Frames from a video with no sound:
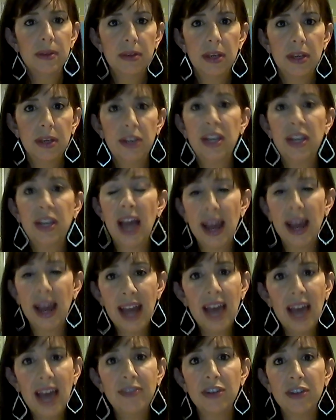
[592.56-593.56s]
You gotta
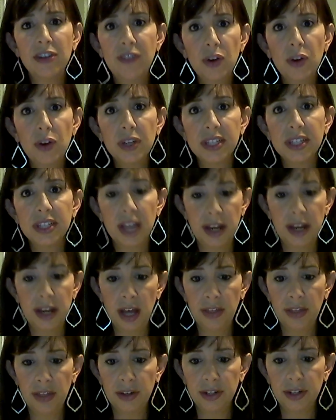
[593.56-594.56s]
have your focus on
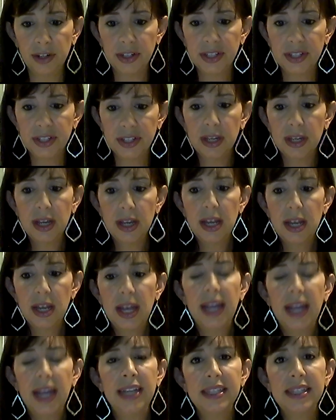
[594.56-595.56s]
others.
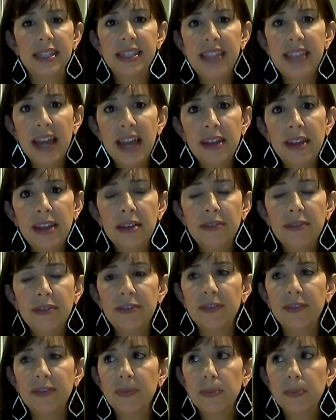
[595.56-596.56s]
Instead of,
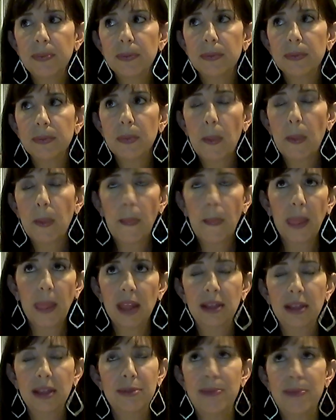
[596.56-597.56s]

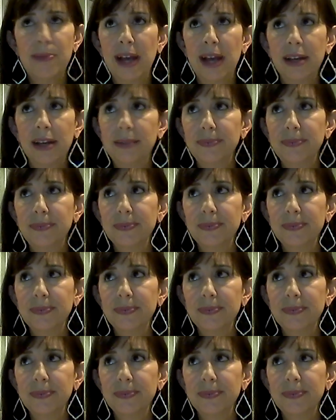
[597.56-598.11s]
let me back up.